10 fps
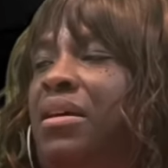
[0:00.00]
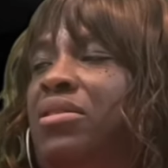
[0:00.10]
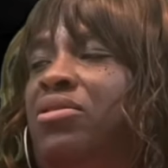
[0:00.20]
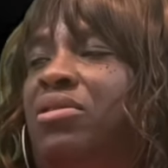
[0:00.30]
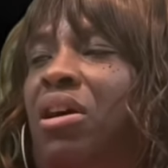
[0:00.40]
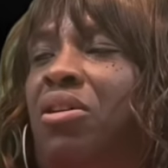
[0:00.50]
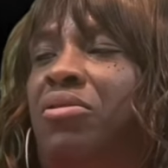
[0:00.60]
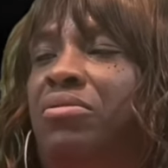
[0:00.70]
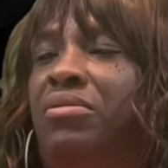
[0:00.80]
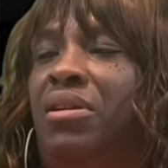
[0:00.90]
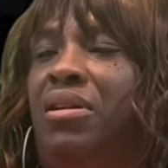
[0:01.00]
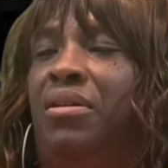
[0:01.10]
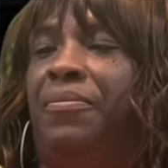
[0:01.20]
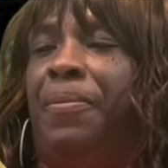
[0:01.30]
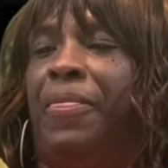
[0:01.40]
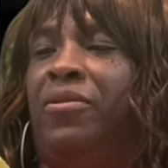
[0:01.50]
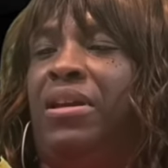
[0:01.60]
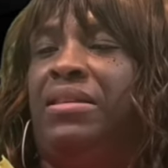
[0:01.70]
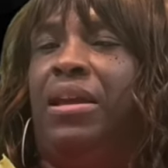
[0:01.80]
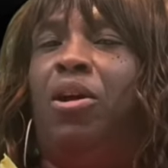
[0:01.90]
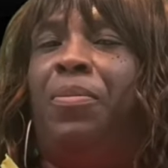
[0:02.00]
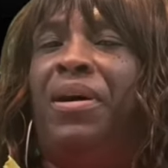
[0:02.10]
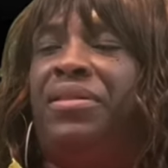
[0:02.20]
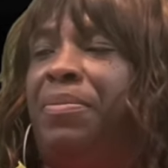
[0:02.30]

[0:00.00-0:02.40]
You know, you get to help other